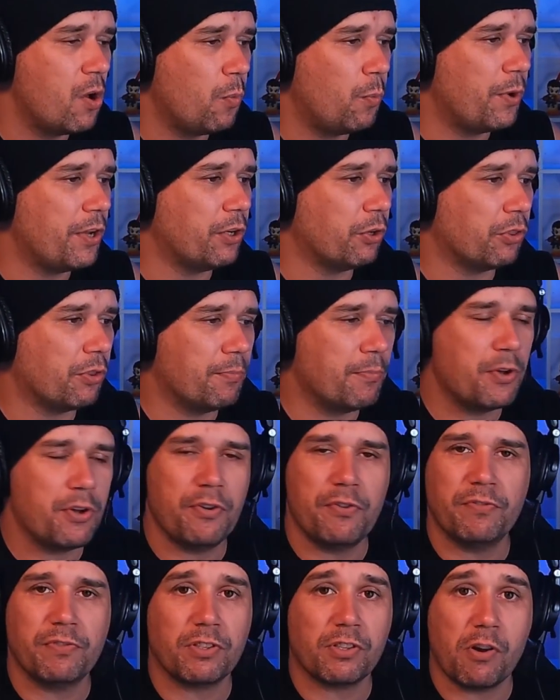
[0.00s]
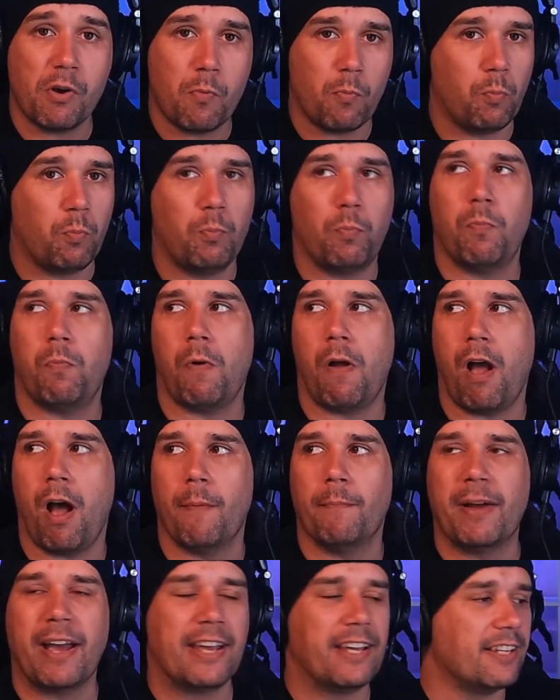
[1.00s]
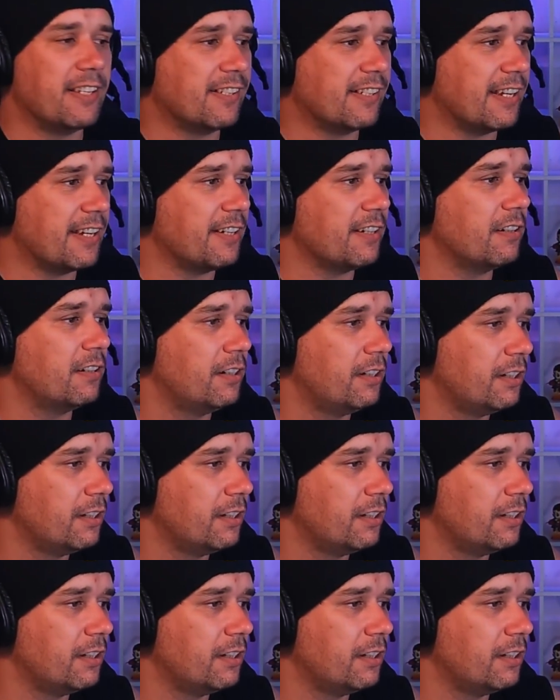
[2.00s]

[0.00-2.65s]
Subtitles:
We got the moves, amazing.